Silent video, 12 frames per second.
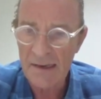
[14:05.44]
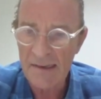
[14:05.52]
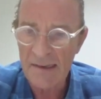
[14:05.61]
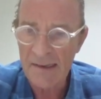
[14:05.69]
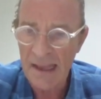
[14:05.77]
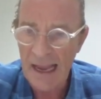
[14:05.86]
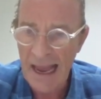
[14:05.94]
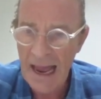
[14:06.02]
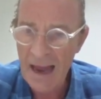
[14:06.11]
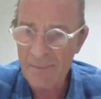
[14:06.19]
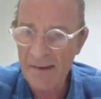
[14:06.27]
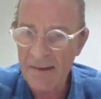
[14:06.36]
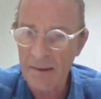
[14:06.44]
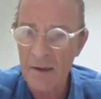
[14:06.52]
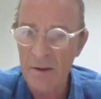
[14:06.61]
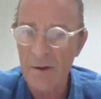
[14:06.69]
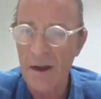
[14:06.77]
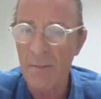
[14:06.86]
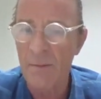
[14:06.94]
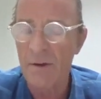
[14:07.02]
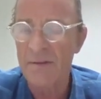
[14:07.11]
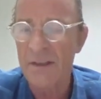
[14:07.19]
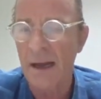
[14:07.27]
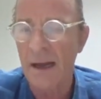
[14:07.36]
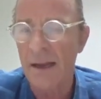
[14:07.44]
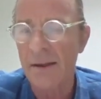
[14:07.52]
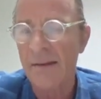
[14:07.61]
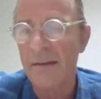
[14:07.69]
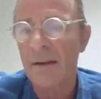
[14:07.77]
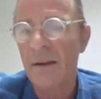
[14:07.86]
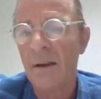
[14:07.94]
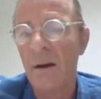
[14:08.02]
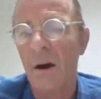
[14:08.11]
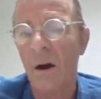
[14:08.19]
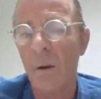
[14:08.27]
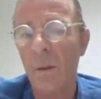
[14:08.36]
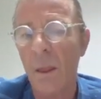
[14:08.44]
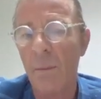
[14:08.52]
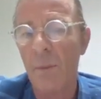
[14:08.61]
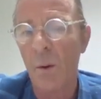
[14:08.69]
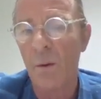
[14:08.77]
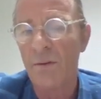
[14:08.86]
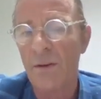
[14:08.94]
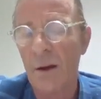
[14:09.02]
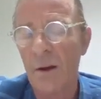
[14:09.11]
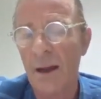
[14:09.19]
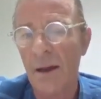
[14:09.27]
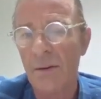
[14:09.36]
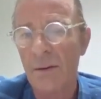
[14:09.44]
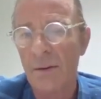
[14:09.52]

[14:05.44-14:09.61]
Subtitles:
this is the absolute number of tons on the portfolio.